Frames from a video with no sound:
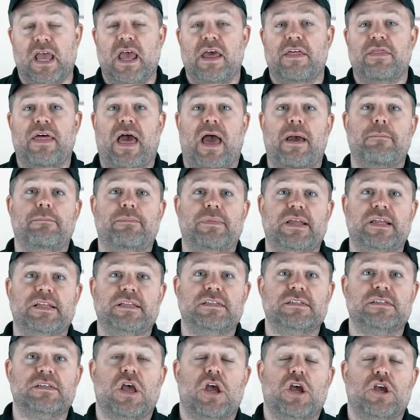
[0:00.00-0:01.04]
That
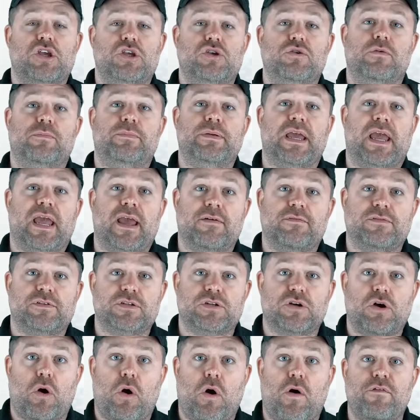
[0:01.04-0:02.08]
means you'll be able to
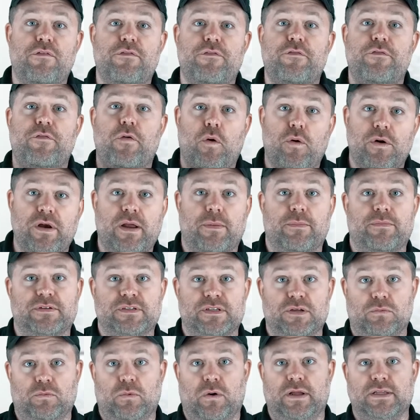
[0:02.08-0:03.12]
call 4 numbers at
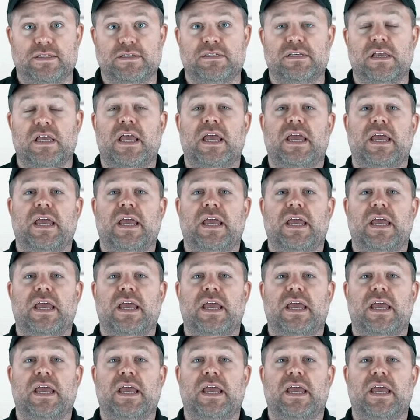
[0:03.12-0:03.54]
once,